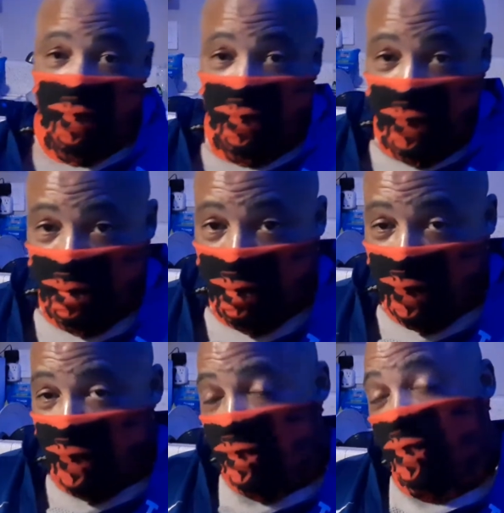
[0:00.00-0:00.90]
thud
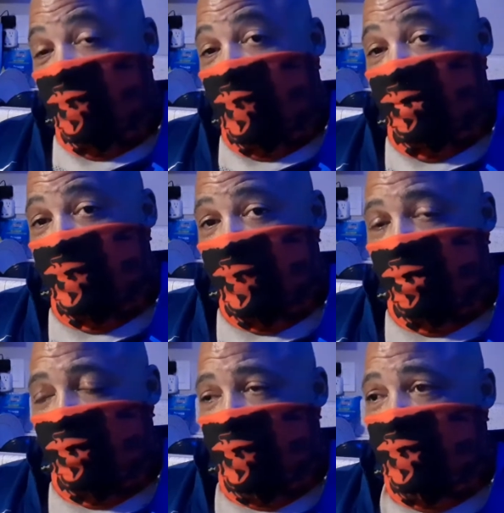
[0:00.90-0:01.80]
bullets coming
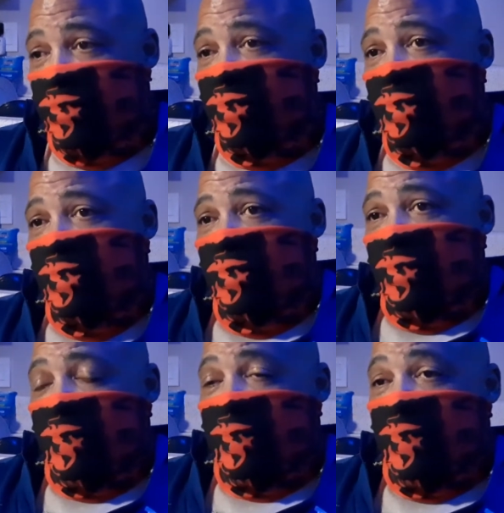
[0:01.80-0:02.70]
down range,
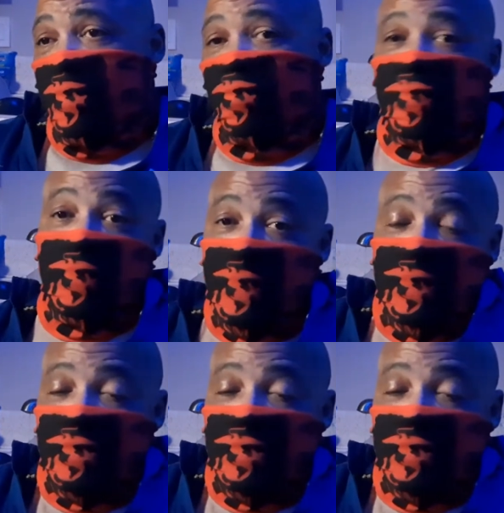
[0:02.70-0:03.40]
and with night